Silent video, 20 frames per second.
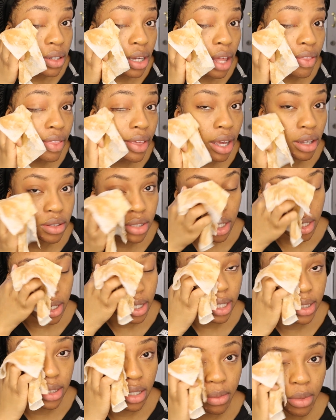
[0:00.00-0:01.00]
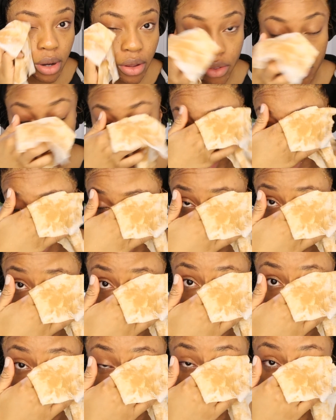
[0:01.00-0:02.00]
I think I'll take you guys to the bathroom with me,
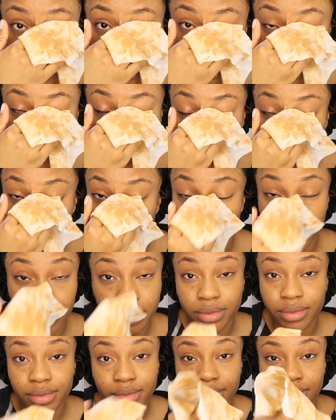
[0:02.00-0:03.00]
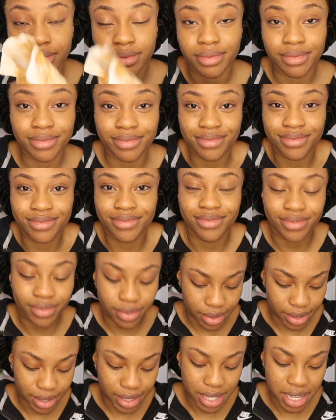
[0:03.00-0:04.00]
just to, I don't know,
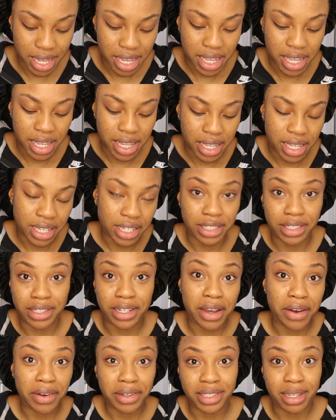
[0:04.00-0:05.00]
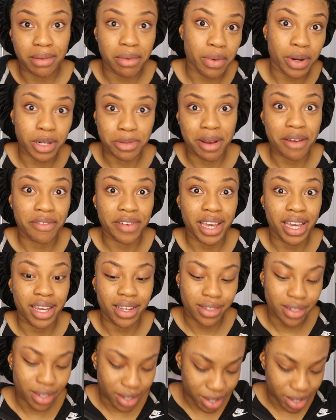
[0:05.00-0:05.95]
just so y'all can see me wash my face.